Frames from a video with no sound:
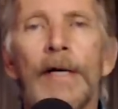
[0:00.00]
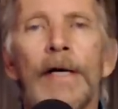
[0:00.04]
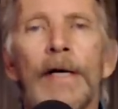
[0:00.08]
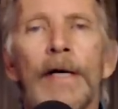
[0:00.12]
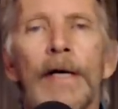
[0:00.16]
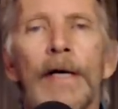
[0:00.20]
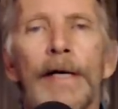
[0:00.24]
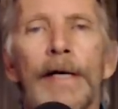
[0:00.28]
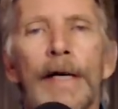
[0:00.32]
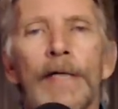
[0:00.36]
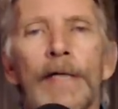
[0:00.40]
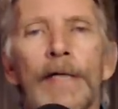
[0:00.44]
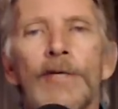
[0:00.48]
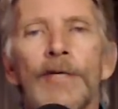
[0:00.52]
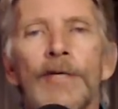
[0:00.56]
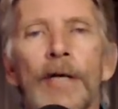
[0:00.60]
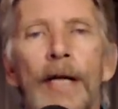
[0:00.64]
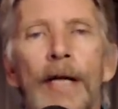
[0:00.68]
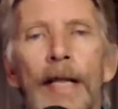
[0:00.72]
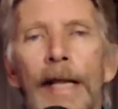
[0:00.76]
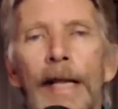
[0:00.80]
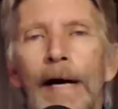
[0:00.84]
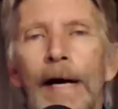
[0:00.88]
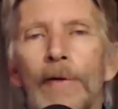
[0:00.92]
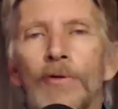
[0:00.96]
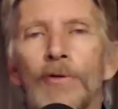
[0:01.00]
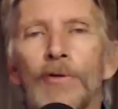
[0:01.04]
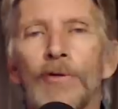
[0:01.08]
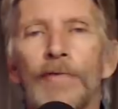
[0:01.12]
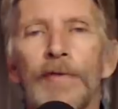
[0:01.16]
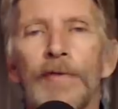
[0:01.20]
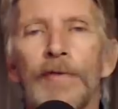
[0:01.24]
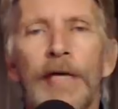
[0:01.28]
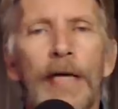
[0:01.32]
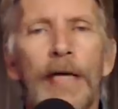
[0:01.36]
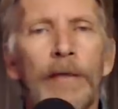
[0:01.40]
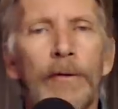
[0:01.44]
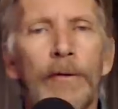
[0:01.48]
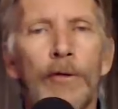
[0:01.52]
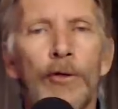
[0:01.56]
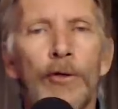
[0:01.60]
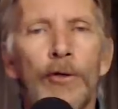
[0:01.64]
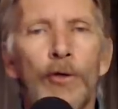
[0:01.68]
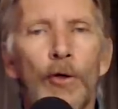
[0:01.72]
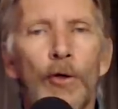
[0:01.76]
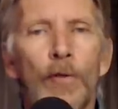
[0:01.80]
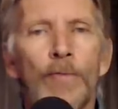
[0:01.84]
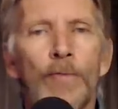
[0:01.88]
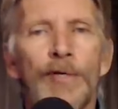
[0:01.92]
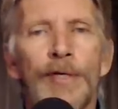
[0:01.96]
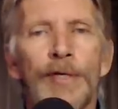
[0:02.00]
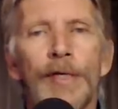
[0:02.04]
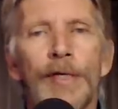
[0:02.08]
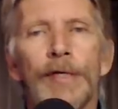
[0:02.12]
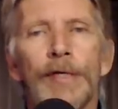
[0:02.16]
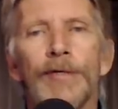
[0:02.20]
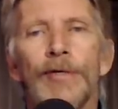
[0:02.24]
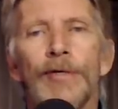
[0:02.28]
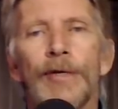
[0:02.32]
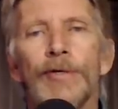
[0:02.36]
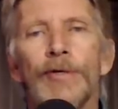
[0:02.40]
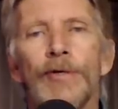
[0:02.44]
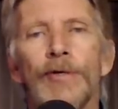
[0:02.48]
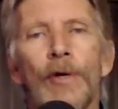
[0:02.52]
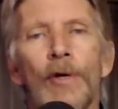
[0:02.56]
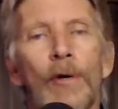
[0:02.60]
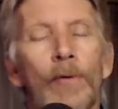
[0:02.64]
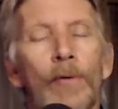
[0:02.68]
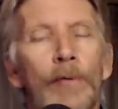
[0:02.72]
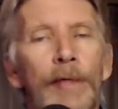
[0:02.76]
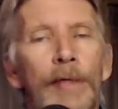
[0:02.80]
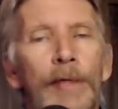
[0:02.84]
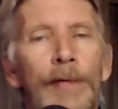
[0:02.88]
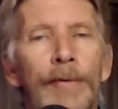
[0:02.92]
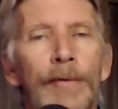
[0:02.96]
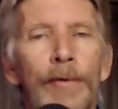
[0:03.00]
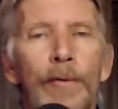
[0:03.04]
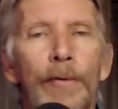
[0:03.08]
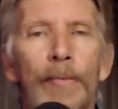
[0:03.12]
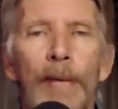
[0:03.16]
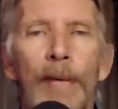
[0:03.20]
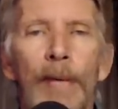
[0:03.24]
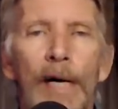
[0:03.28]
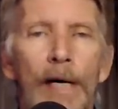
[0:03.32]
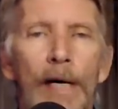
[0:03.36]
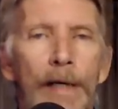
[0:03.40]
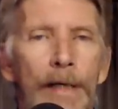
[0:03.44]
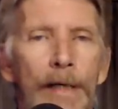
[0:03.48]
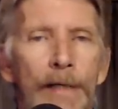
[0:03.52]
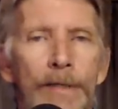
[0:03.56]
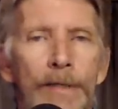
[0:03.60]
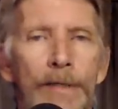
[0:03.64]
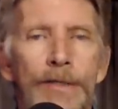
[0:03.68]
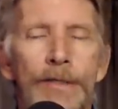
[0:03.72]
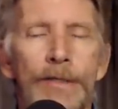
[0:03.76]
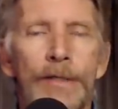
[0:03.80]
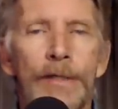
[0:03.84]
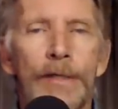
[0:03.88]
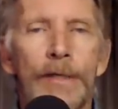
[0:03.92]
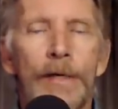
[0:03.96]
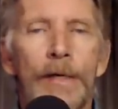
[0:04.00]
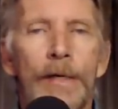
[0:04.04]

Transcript: against clouds of killer germs that exist only in their minds.